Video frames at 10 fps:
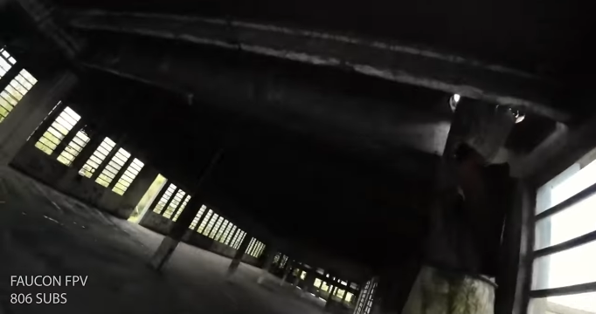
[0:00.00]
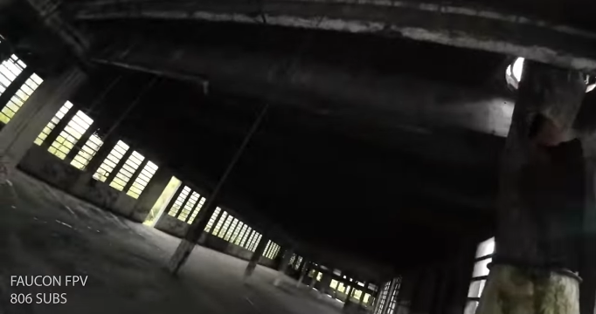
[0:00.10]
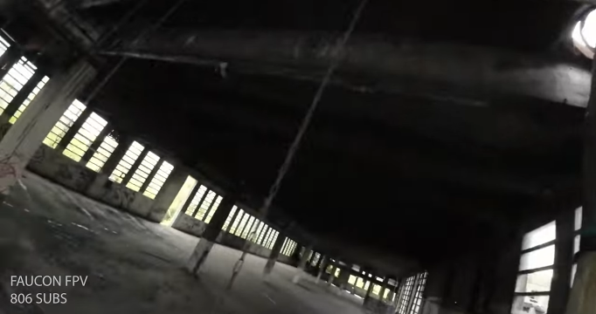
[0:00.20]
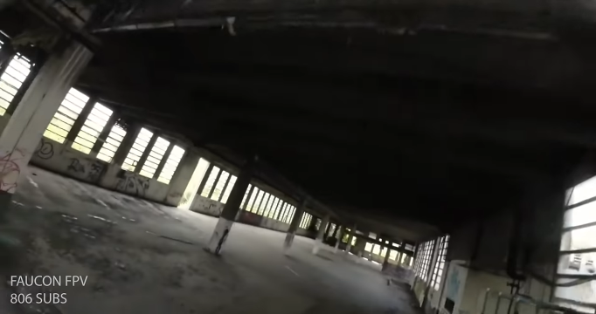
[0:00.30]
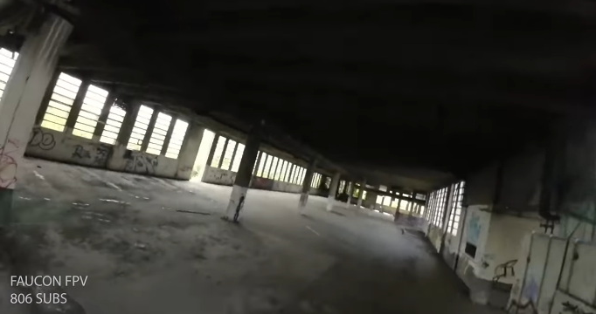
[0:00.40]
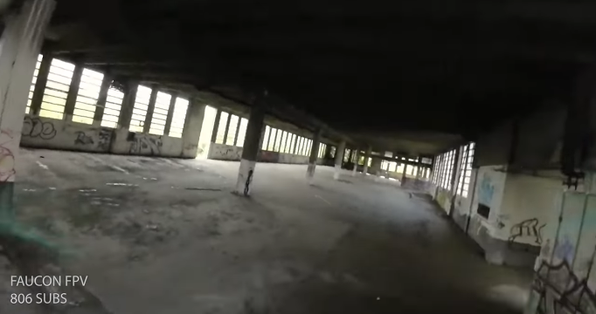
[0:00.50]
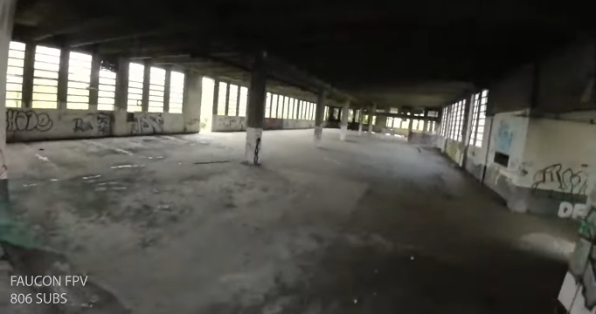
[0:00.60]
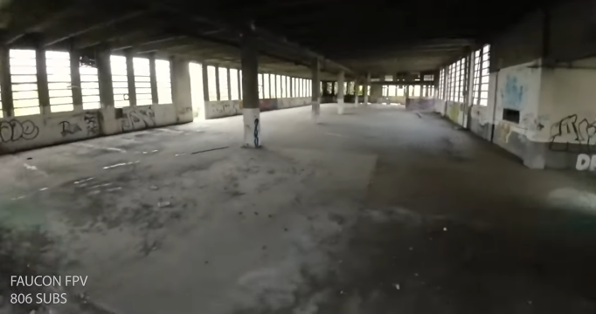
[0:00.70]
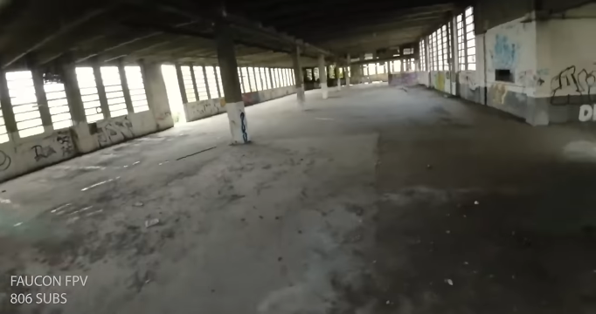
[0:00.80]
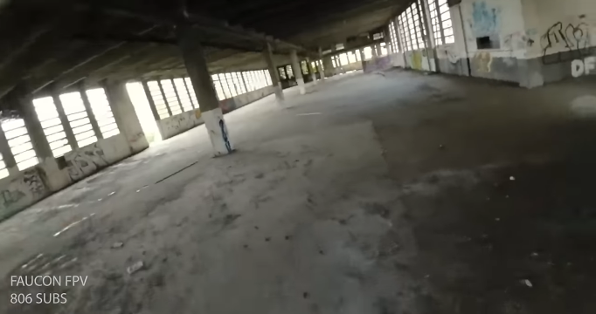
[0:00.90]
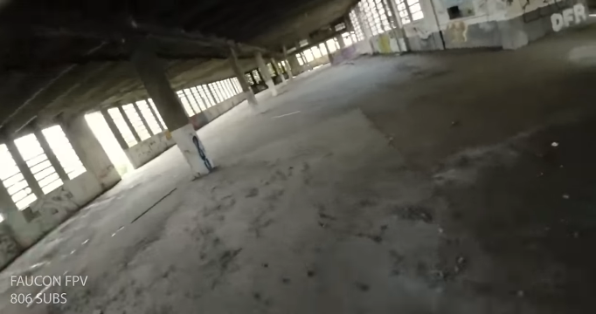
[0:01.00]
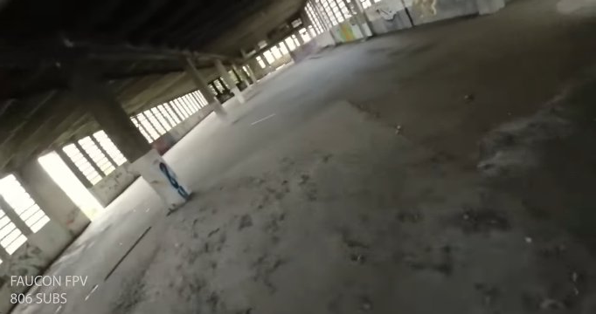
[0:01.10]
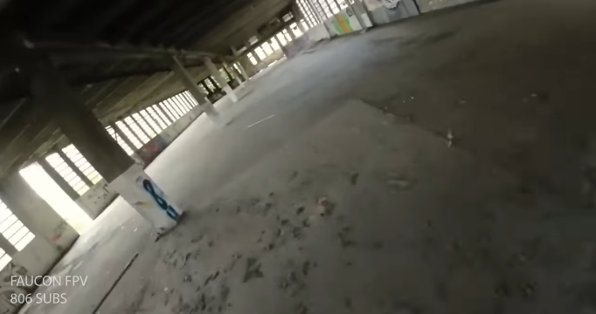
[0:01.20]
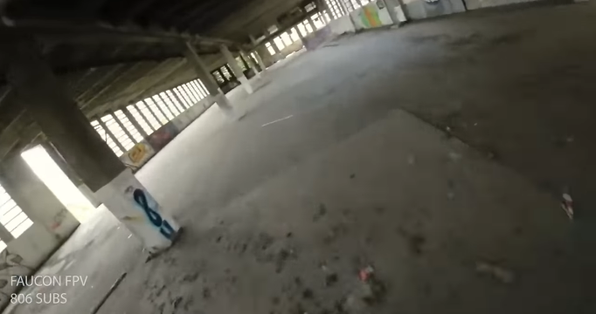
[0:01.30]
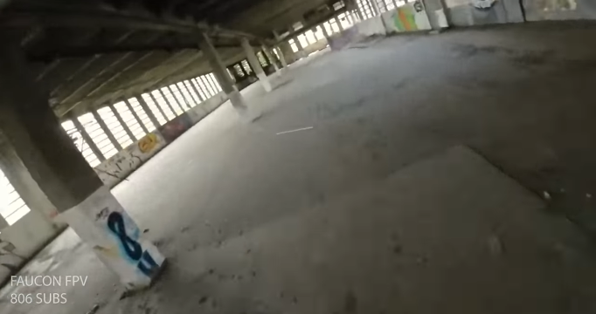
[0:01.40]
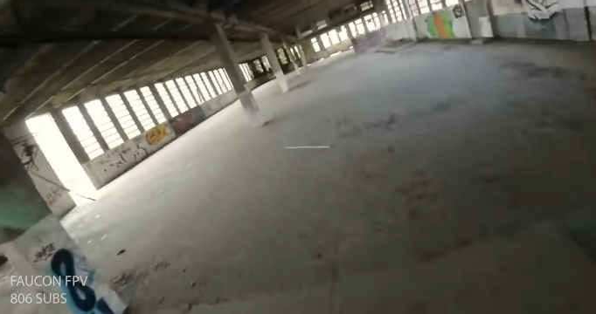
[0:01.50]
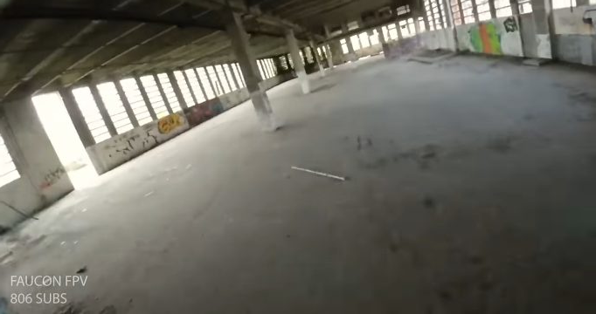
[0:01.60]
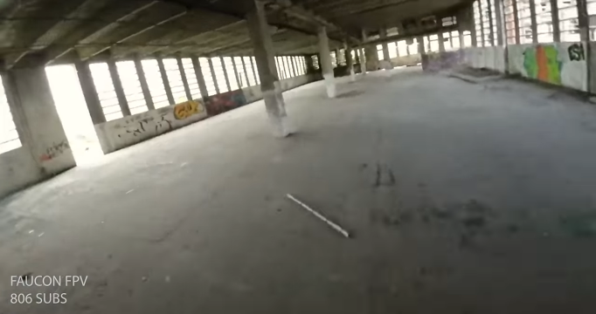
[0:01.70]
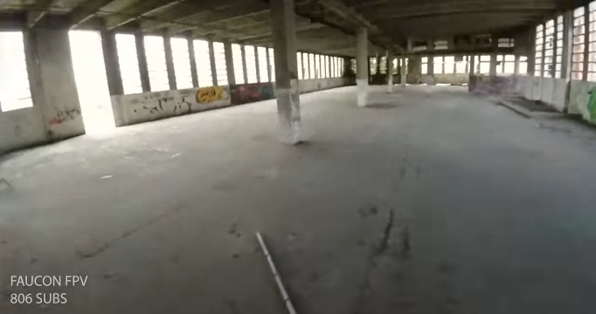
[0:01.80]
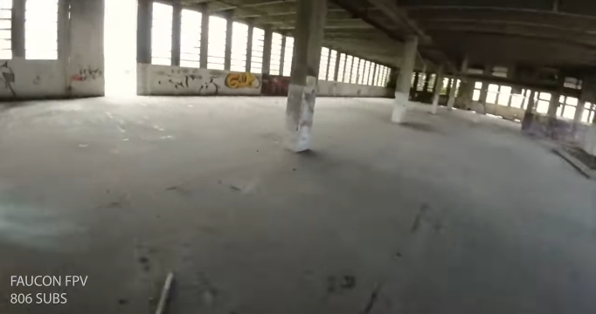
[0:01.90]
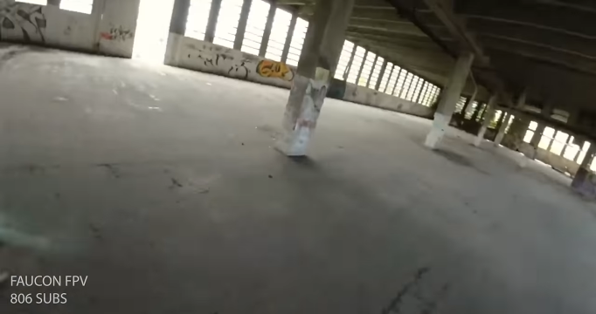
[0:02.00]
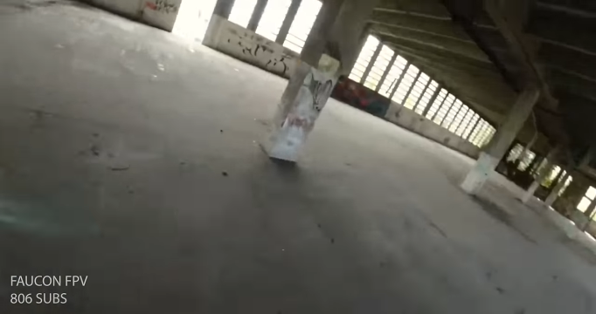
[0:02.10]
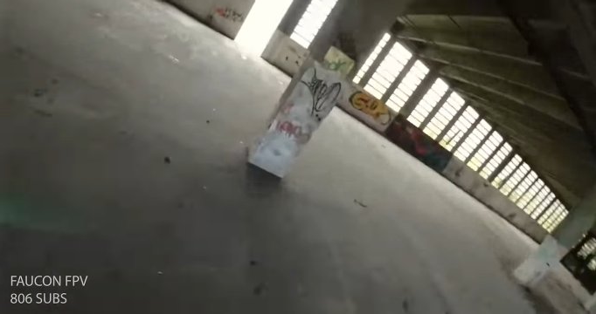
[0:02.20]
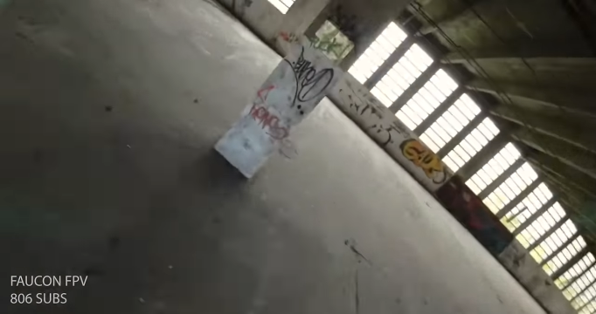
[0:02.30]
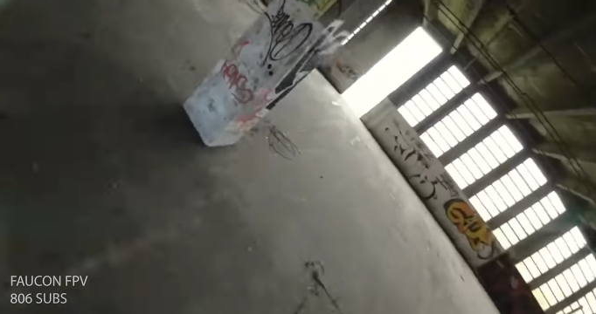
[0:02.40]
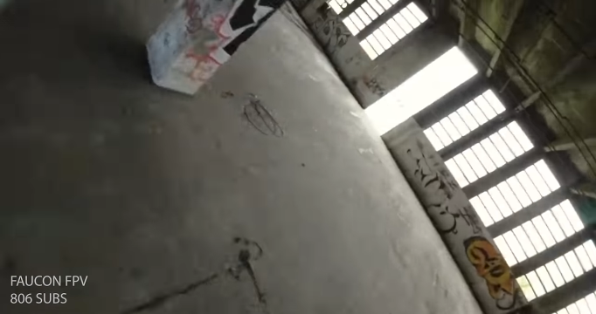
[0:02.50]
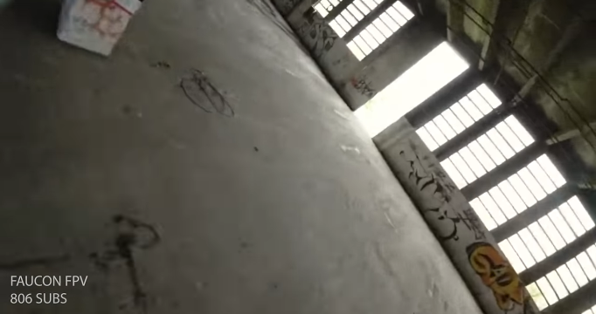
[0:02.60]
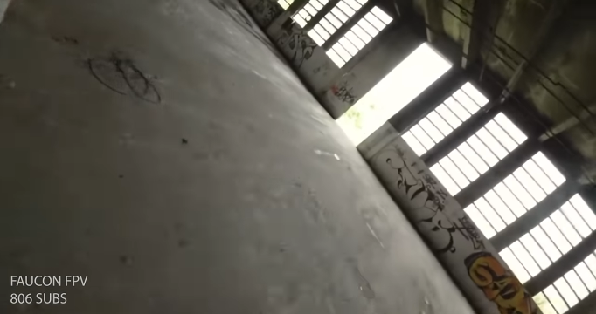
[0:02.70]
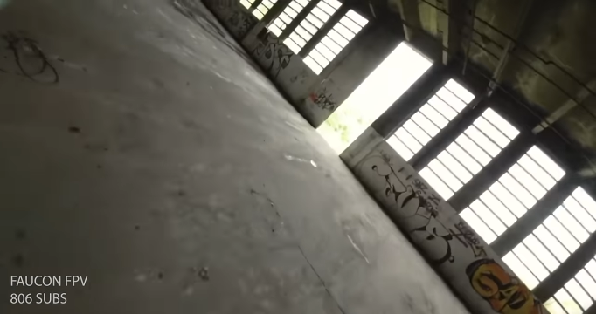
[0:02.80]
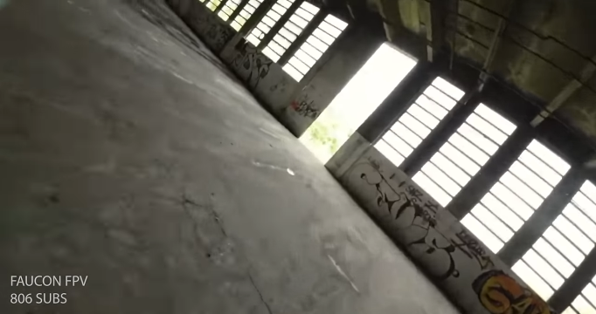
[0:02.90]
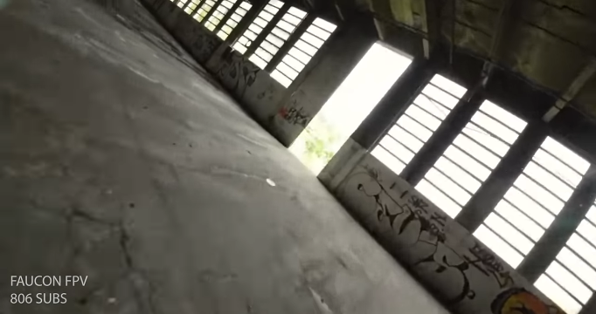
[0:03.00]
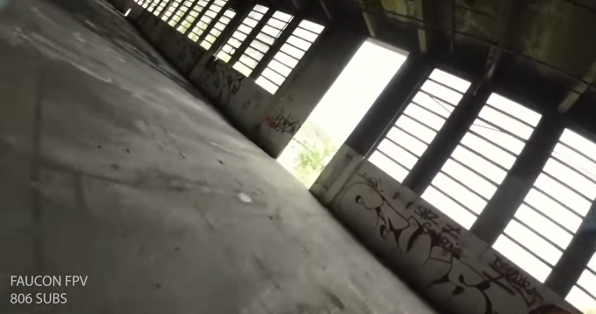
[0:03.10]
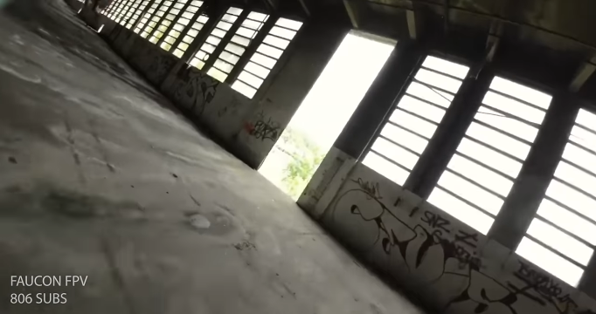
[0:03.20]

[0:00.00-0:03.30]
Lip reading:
(no speaker visible)